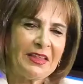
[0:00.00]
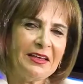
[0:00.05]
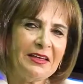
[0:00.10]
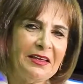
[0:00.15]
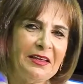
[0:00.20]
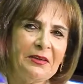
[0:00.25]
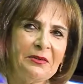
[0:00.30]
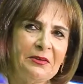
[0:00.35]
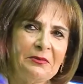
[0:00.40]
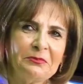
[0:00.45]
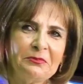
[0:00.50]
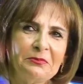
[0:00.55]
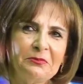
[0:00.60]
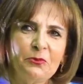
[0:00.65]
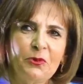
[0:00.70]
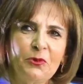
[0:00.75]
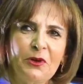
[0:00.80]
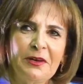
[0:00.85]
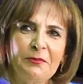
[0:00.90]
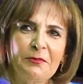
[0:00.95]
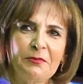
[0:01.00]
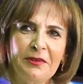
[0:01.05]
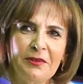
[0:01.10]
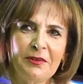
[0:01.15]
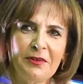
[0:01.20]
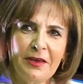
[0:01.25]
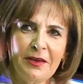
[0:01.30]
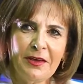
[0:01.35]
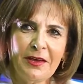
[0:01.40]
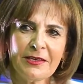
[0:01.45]

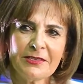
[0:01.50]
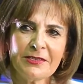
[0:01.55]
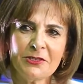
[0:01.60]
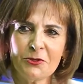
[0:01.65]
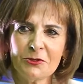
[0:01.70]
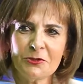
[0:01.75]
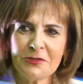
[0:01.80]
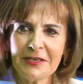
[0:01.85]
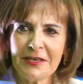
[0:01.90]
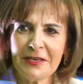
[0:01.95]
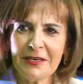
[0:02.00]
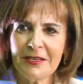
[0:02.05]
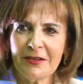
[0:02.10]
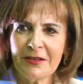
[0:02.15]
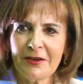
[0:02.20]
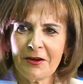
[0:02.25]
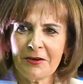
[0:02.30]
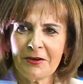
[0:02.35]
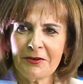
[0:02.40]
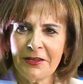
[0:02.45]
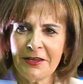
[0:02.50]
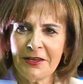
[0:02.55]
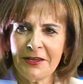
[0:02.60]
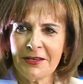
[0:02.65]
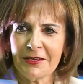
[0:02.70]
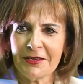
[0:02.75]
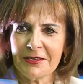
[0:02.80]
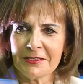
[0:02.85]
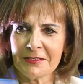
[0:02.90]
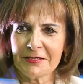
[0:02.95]
As you said,
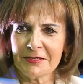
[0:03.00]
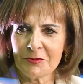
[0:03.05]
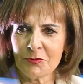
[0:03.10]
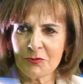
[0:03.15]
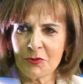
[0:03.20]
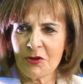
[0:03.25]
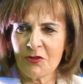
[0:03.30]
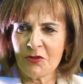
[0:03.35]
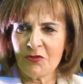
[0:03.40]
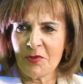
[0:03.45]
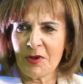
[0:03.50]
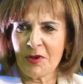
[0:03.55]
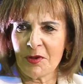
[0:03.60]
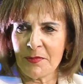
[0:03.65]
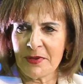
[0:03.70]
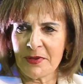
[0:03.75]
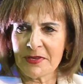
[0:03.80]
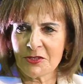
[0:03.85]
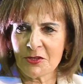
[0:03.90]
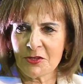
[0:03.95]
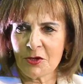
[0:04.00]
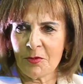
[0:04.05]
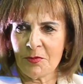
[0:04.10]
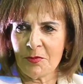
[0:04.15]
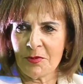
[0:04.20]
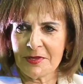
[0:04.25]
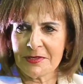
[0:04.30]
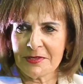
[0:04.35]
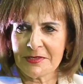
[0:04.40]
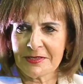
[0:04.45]
gardening is one of my passions. And that
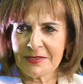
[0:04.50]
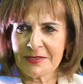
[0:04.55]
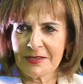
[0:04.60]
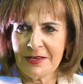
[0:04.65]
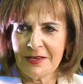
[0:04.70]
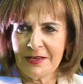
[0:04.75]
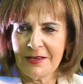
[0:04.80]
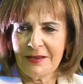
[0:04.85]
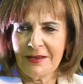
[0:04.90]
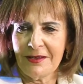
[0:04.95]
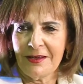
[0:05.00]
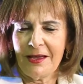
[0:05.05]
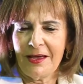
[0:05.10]
garden is beautiful.